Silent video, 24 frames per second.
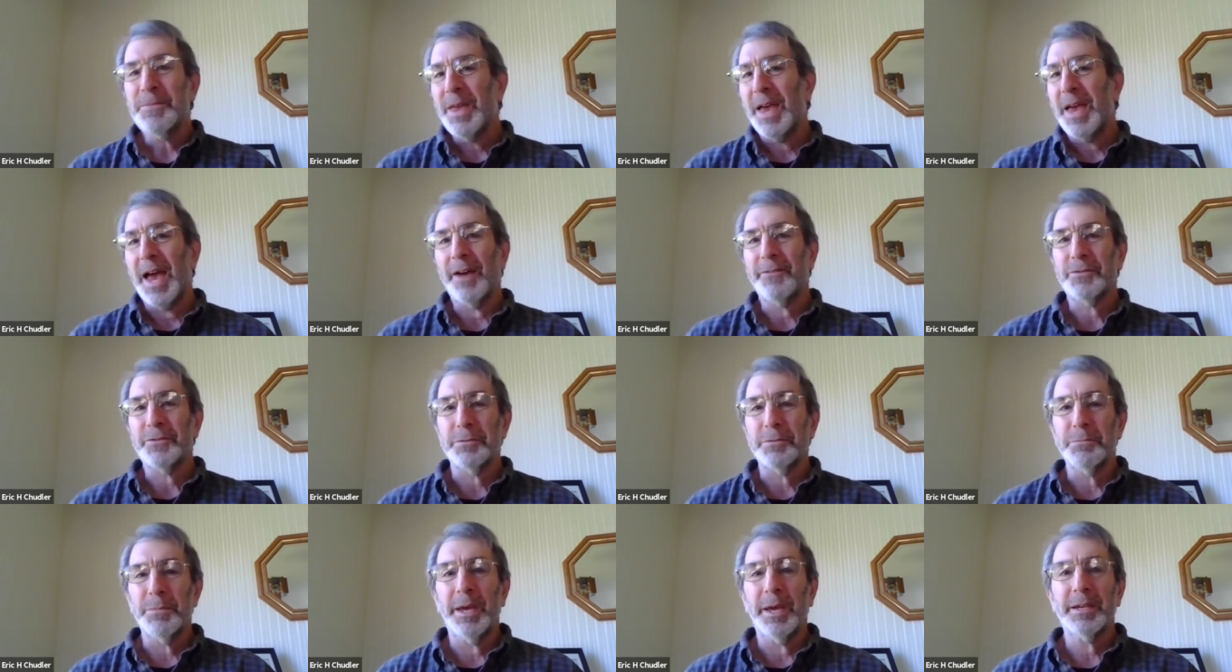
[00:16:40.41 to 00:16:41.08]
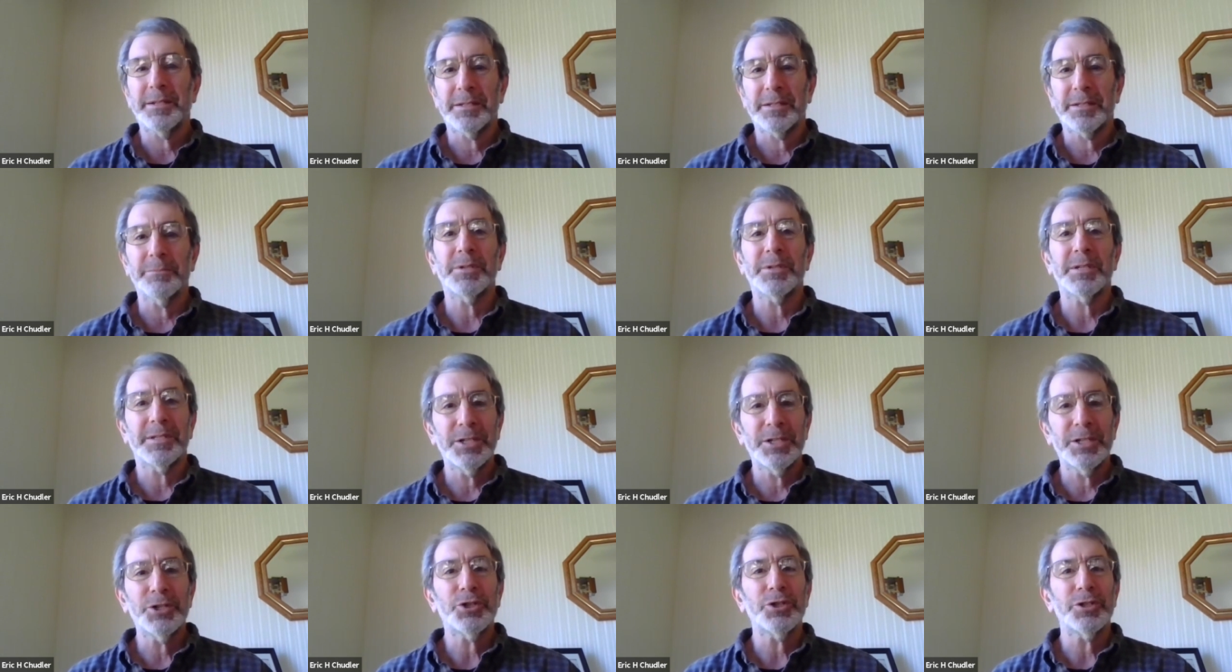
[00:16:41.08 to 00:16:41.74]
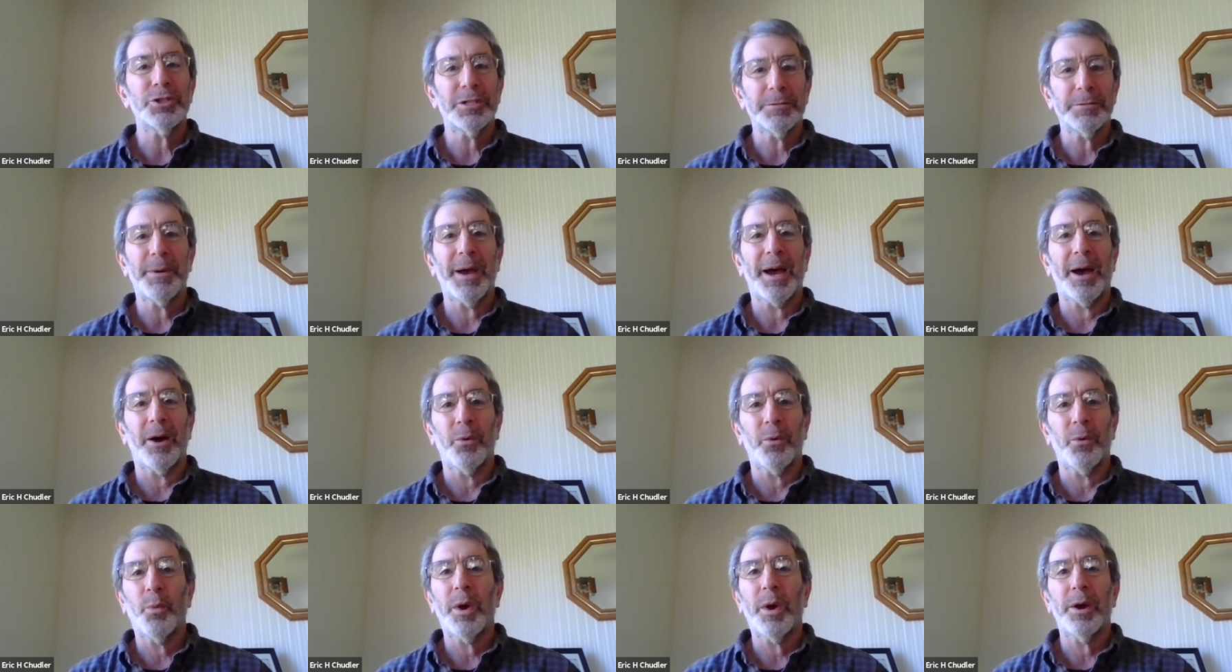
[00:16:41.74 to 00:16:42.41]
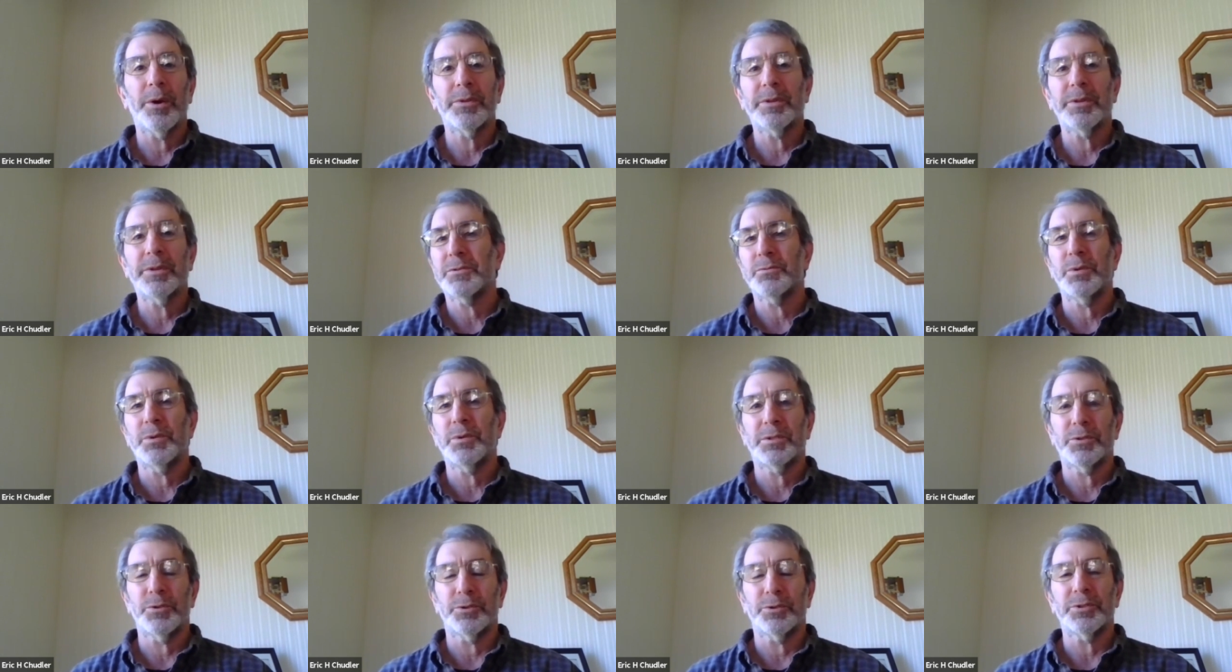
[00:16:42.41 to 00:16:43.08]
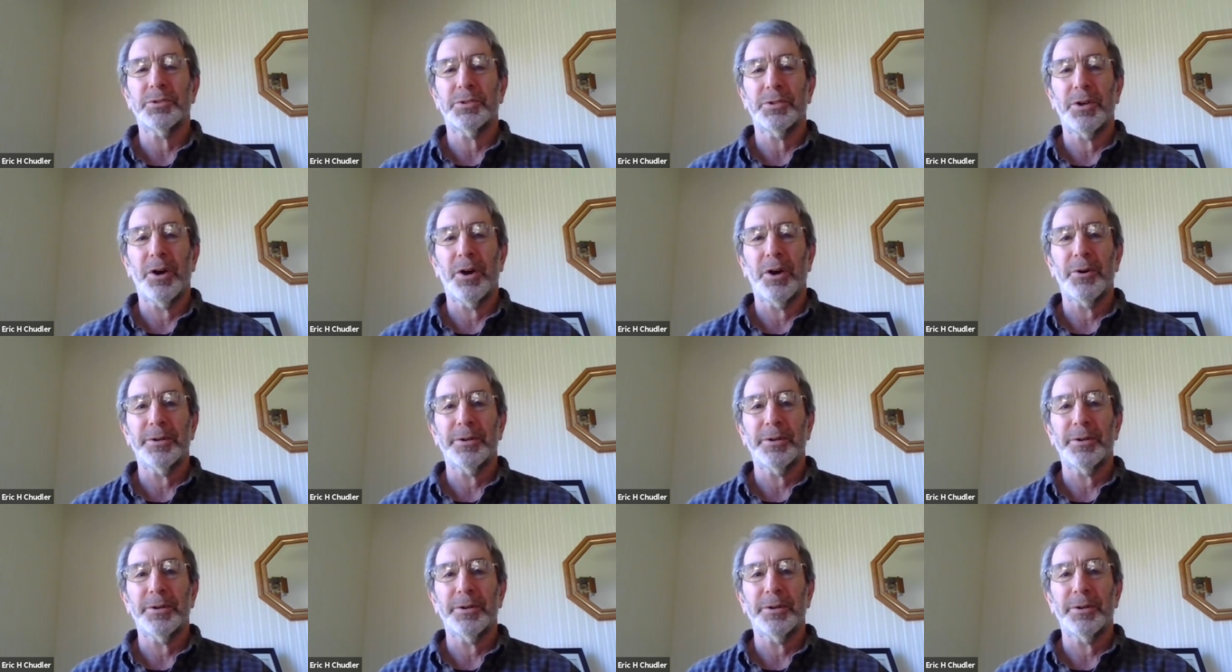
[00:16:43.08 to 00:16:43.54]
have to make some decisions about where this research is going.